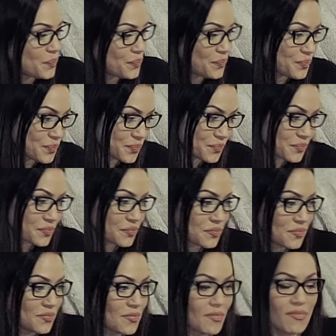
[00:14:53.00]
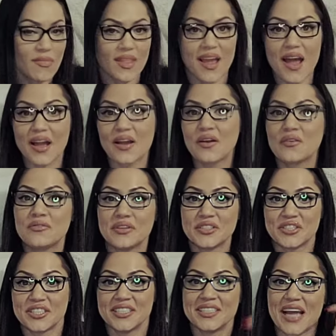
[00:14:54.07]
I got a
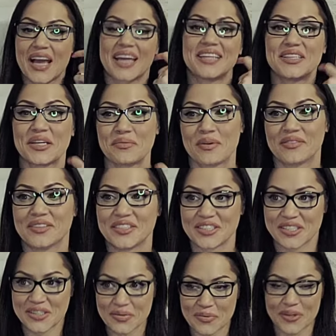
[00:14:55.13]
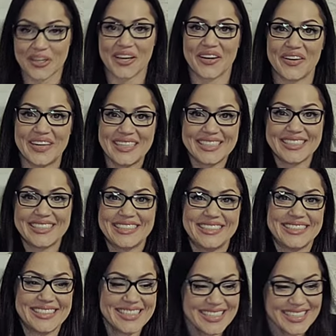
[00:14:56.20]
vision. I gotta tell you my vision and then we'll go.
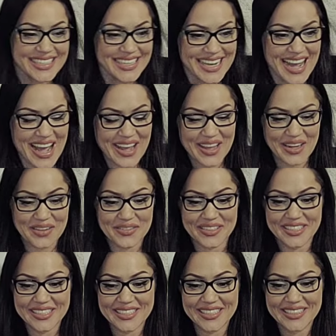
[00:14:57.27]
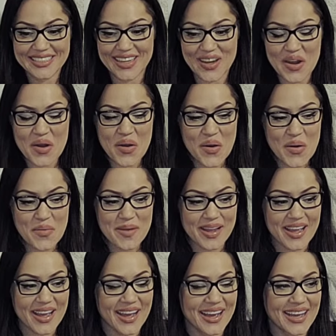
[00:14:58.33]
I I got a vision. Oh my
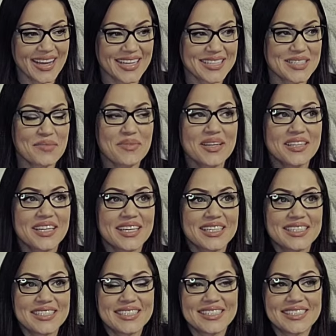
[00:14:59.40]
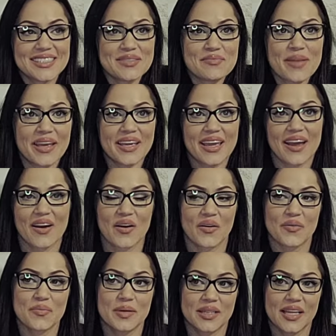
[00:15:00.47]
god. Somebody likes to make
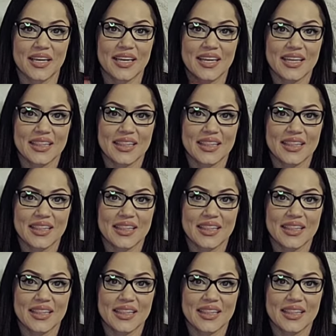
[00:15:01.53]
out, but like